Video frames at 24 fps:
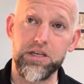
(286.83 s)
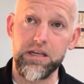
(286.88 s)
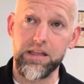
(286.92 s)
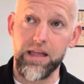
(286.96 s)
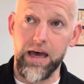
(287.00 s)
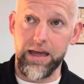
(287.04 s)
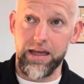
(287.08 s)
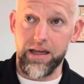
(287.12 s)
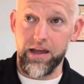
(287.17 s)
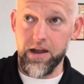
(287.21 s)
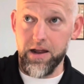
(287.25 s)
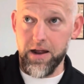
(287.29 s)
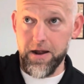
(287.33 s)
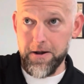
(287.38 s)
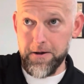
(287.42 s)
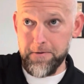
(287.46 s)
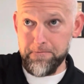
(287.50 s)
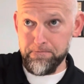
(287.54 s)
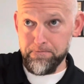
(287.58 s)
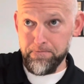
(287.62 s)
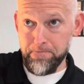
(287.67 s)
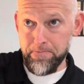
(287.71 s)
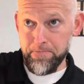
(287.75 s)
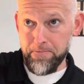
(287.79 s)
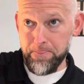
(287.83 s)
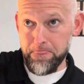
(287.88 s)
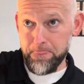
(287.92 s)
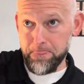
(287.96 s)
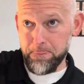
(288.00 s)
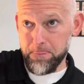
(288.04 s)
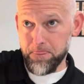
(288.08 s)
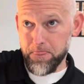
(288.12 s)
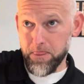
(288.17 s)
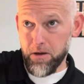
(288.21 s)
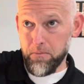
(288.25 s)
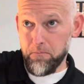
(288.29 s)
like
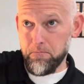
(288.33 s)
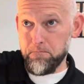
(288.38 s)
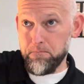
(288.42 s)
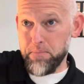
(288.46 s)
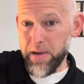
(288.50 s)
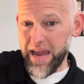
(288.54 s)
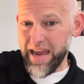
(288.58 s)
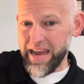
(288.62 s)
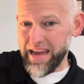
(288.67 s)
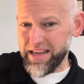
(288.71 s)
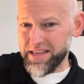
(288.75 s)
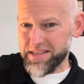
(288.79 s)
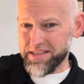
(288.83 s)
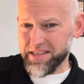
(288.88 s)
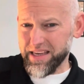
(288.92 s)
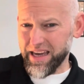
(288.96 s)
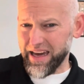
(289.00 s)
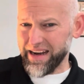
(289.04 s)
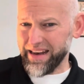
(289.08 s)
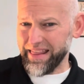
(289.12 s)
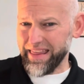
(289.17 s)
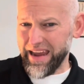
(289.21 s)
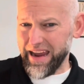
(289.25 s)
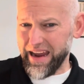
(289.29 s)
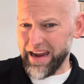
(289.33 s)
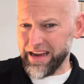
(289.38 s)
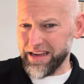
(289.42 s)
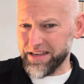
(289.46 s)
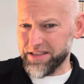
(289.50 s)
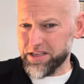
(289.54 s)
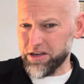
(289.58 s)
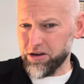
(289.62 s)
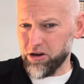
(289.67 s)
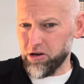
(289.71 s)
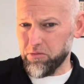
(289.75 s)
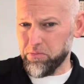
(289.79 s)
the base, kind of the
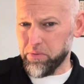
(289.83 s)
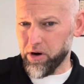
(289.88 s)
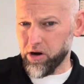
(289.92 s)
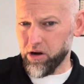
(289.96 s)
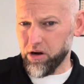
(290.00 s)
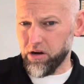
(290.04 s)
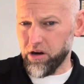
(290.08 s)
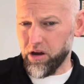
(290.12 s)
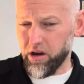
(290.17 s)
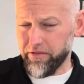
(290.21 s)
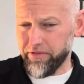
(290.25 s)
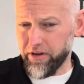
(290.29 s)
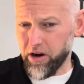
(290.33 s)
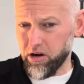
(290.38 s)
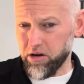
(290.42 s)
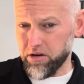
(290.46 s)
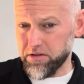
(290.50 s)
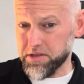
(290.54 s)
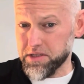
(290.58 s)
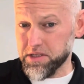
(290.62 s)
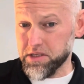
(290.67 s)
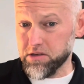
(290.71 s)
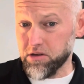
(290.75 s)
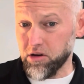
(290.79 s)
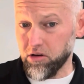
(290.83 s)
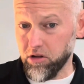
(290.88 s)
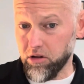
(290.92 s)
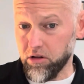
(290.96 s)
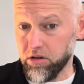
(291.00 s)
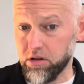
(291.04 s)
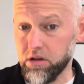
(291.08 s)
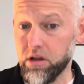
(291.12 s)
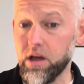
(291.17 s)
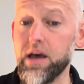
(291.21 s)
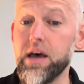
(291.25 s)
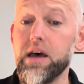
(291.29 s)
anterior part of our
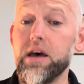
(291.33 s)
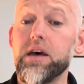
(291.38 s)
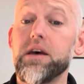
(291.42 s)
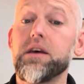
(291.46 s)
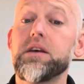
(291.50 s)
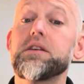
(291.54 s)
skull.